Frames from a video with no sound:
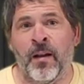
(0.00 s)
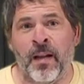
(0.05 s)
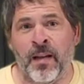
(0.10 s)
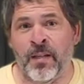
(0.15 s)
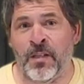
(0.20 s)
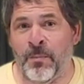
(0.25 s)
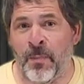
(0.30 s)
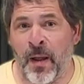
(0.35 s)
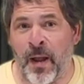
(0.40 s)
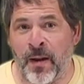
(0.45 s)

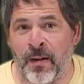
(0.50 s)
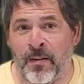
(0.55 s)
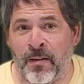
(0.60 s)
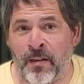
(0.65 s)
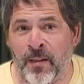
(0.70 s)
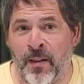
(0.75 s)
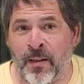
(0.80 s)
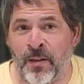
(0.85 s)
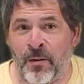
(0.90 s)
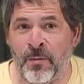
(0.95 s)

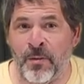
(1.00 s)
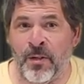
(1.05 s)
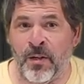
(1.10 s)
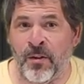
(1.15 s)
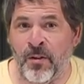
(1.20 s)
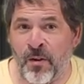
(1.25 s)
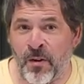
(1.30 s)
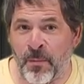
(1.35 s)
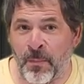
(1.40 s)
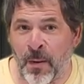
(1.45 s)
expect that there was a
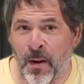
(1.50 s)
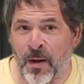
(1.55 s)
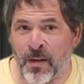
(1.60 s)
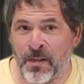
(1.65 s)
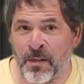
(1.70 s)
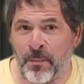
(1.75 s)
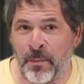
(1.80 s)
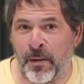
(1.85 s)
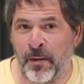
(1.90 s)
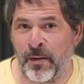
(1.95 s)
good
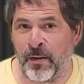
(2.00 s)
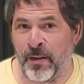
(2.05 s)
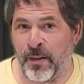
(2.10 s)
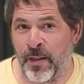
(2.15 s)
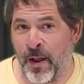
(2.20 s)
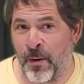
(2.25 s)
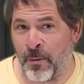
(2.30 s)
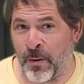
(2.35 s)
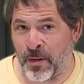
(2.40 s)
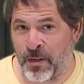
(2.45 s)
possibility
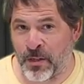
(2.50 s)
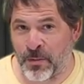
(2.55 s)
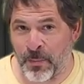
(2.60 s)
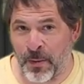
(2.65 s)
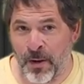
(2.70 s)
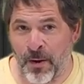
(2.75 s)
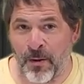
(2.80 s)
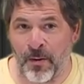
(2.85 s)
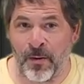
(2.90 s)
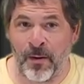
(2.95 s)
that would
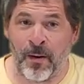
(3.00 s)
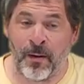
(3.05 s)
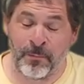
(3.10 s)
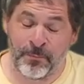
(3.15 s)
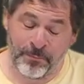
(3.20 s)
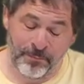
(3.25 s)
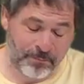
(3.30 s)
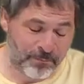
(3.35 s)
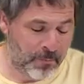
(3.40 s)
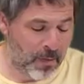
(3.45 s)
explode
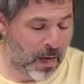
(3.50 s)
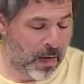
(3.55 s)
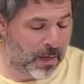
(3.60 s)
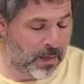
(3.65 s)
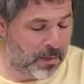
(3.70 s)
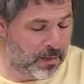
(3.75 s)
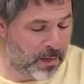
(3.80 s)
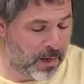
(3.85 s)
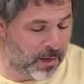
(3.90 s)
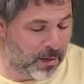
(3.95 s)
and
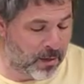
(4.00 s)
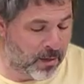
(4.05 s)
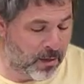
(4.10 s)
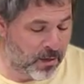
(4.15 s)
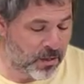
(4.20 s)
it did.